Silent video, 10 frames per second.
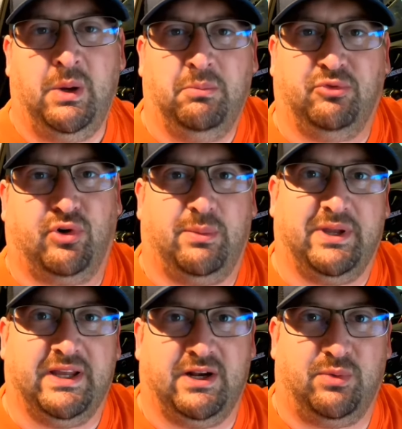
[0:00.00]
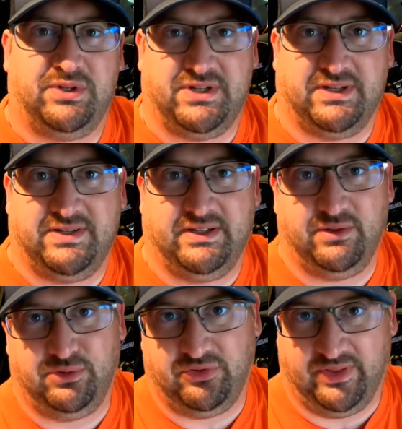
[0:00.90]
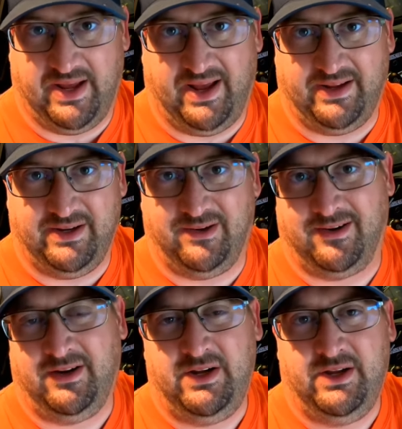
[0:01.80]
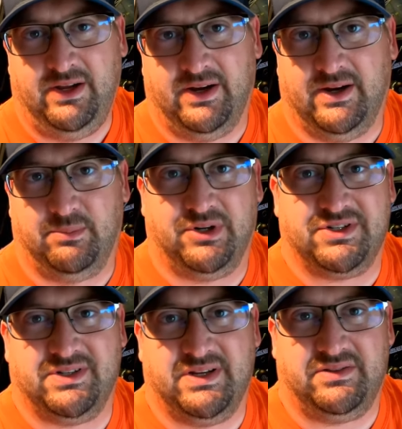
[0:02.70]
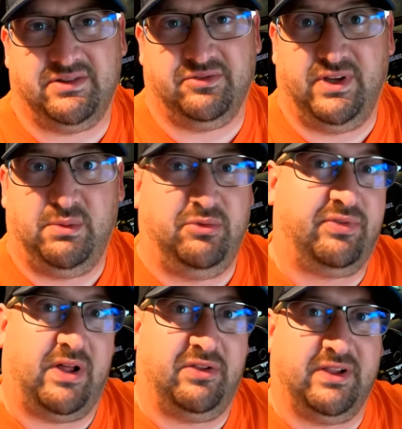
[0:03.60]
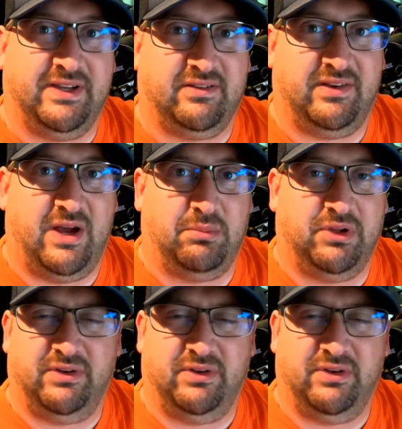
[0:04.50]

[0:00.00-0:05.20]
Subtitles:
Before I begin, I want you to take notice of the hat here. Merchandise is available. Follow the links down below.